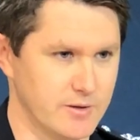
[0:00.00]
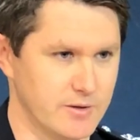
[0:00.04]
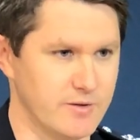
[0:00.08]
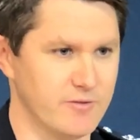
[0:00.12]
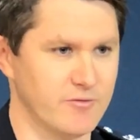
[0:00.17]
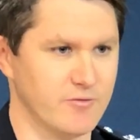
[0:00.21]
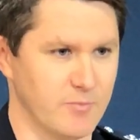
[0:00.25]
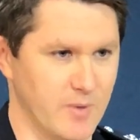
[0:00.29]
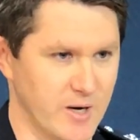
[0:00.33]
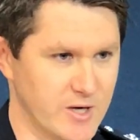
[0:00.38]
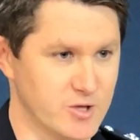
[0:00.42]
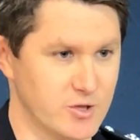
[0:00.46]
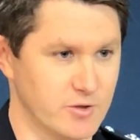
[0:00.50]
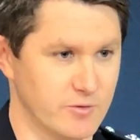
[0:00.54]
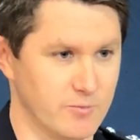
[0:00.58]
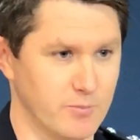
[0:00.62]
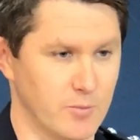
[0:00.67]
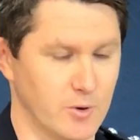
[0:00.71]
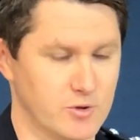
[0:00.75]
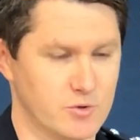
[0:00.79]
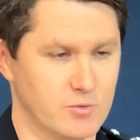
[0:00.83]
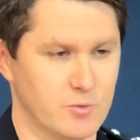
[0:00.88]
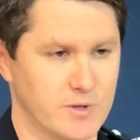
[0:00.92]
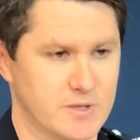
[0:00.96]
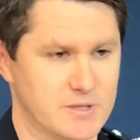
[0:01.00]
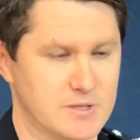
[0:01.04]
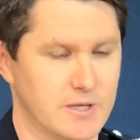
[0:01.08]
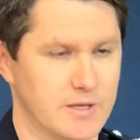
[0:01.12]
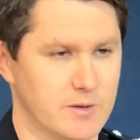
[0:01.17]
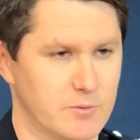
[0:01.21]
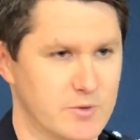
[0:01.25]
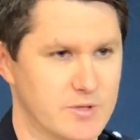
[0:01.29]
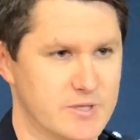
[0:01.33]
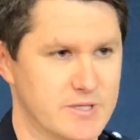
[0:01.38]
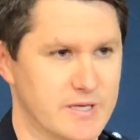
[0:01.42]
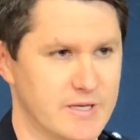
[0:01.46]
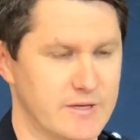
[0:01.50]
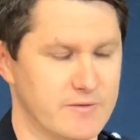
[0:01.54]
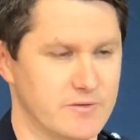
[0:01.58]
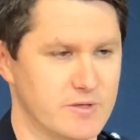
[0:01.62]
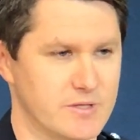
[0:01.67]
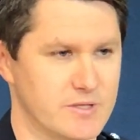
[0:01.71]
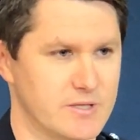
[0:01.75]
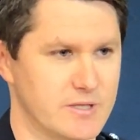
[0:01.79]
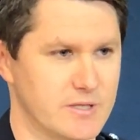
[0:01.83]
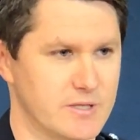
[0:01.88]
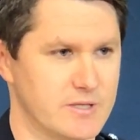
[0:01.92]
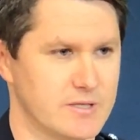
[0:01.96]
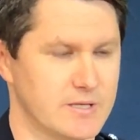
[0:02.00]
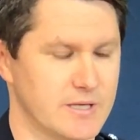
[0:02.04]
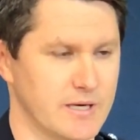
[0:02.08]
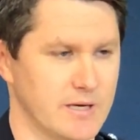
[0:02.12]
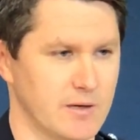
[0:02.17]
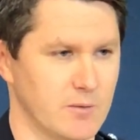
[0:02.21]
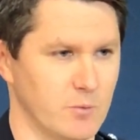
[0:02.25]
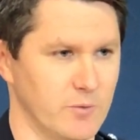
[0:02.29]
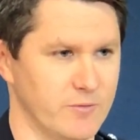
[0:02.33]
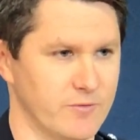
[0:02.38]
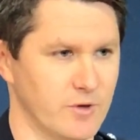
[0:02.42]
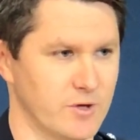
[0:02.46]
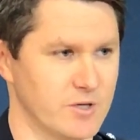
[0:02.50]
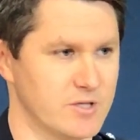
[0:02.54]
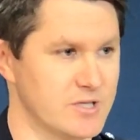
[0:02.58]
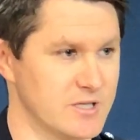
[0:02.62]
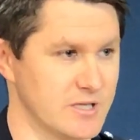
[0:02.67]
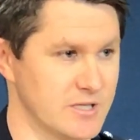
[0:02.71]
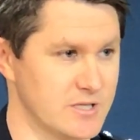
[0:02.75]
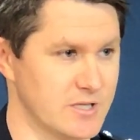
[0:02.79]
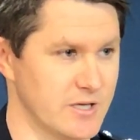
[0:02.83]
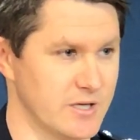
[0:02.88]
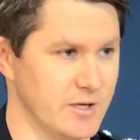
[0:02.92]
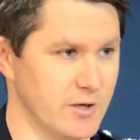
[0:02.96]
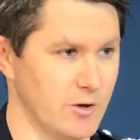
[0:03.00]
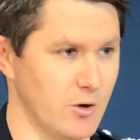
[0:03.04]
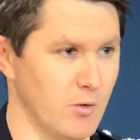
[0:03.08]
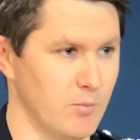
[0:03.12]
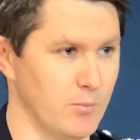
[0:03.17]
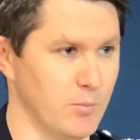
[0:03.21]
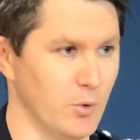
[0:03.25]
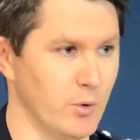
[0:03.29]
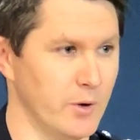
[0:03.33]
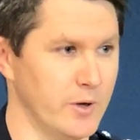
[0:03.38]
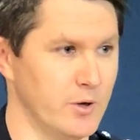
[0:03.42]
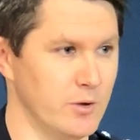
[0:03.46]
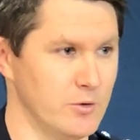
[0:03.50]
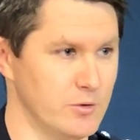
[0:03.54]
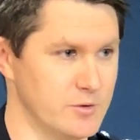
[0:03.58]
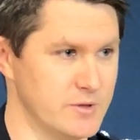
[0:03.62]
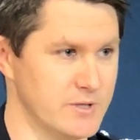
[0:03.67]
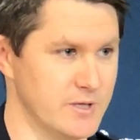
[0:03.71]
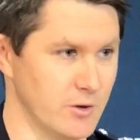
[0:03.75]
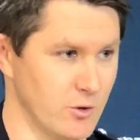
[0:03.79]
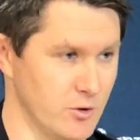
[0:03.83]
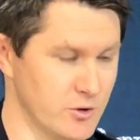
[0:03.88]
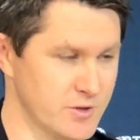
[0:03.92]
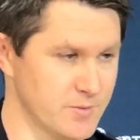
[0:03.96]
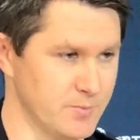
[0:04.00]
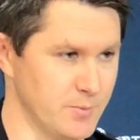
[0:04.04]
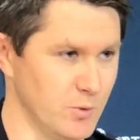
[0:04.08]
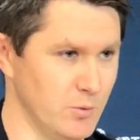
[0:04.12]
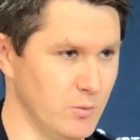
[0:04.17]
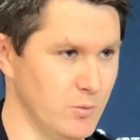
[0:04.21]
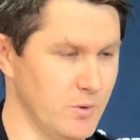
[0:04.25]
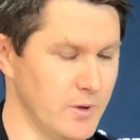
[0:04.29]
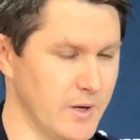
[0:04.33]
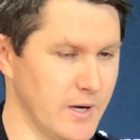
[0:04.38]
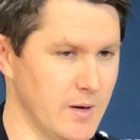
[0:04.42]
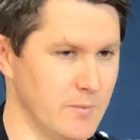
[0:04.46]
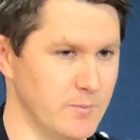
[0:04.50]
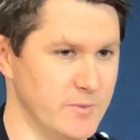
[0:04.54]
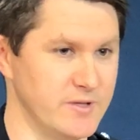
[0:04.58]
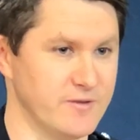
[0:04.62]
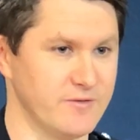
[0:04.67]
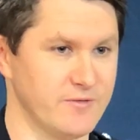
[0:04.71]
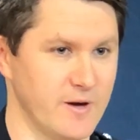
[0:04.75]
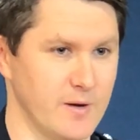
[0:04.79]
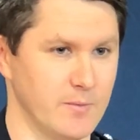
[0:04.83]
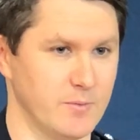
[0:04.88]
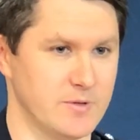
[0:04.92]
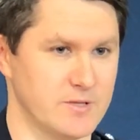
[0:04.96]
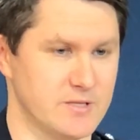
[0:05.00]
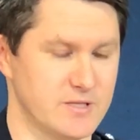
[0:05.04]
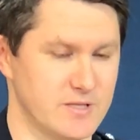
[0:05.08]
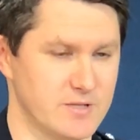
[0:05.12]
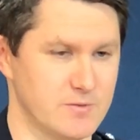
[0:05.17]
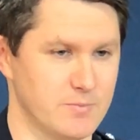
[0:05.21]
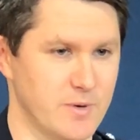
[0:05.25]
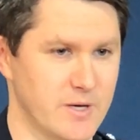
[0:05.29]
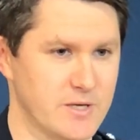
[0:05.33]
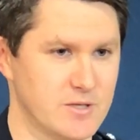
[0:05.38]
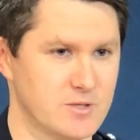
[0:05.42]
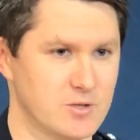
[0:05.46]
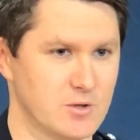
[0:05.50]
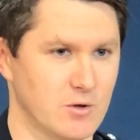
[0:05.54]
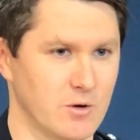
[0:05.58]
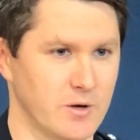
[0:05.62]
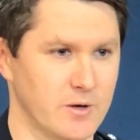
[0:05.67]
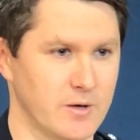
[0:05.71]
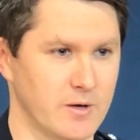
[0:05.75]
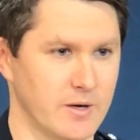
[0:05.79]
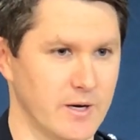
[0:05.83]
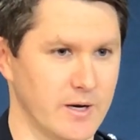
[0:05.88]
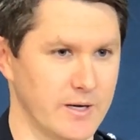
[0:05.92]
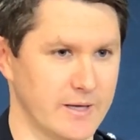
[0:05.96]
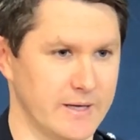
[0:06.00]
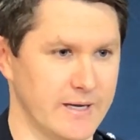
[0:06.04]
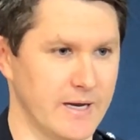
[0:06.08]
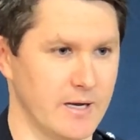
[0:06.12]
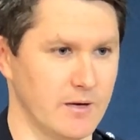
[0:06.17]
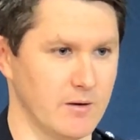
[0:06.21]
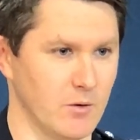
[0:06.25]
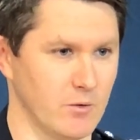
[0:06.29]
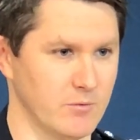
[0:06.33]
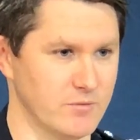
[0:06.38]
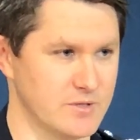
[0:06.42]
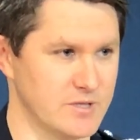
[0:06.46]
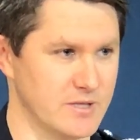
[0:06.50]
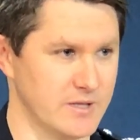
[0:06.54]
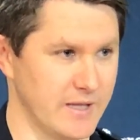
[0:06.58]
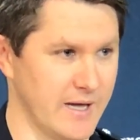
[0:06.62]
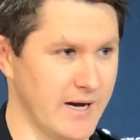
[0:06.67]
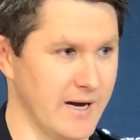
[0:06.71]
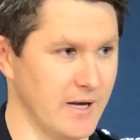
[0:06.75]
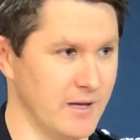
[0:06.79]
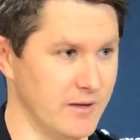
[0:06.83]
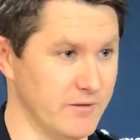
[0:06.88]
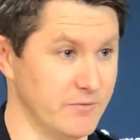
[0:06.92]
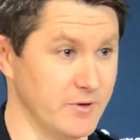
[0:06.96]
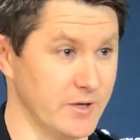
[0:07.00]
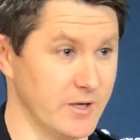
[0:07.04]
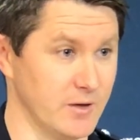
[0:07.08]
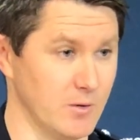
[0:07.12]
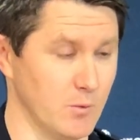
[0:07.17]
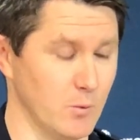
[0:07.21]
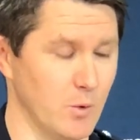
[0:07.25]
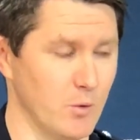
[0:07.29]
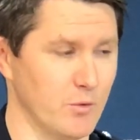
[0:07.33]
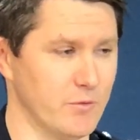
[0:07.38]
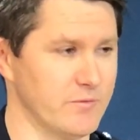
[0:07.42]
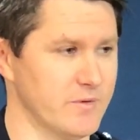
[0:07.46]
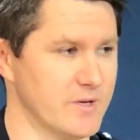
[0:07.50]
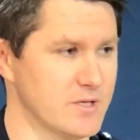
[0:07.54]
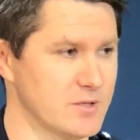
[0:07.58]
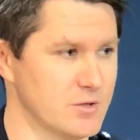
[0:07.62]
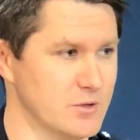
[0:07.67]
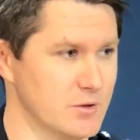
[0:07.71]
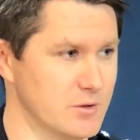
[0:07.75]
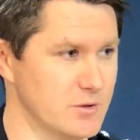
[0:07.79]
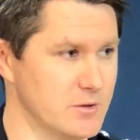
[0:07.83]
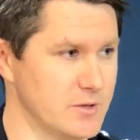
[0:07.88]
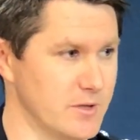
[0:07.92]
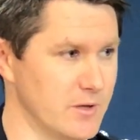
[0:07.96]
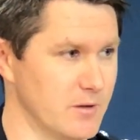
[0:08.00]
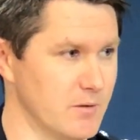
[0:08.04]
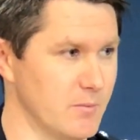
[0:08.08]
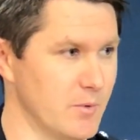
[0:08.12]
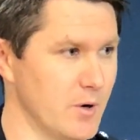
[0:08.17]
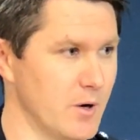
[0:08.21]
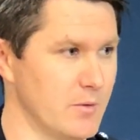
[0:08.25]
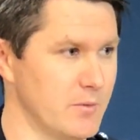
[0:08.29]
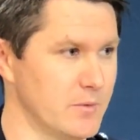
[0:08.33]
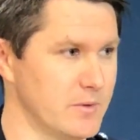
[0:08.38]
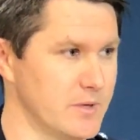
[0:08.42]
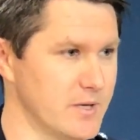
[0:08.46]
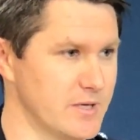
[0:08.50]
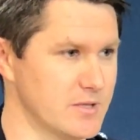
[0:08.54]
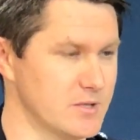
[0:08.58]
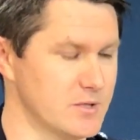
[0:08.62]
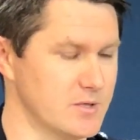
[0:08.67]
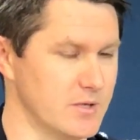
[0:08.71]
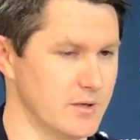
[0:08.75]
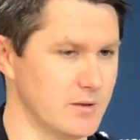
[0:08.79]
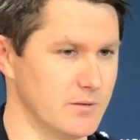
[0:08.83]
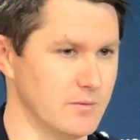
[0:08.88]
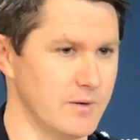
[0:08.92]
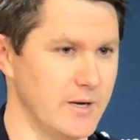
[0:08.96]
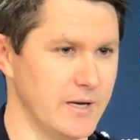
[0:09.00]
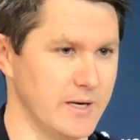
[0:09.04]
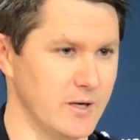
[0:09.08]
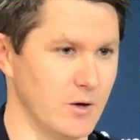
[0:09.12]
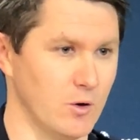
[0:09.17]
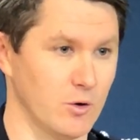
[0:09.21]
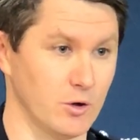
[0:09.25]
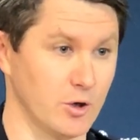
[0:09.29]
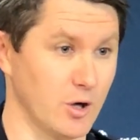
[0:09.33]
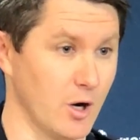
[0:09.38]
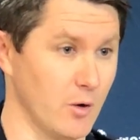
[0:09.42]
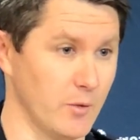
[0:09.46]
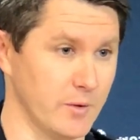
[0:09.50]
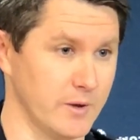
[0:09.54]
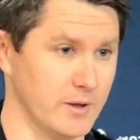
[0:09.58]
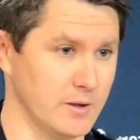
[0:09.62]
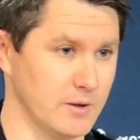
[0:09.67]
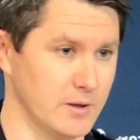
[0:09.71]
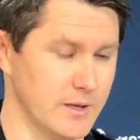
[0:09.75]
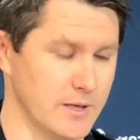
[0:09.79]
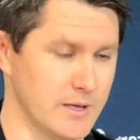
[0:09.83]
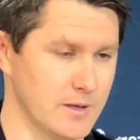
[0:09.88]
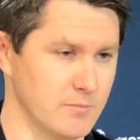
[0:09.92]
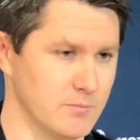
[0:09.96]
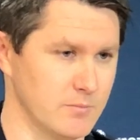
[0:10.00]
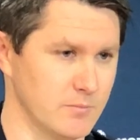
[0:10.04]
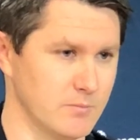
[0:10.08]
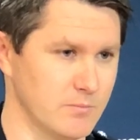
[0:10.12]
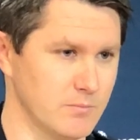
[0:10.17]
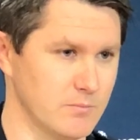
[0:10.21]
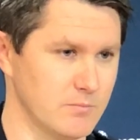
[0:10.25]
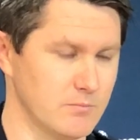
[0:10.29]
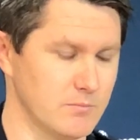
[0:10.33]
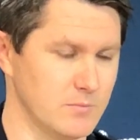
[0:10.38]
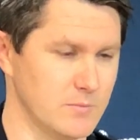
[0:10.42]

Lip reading: information I've most recently received is that we've got a 16-year-old boy who's in hospital. His family's at his bedside, and again, obviously they are living in a world of uncertainty at the moment as to any ongoing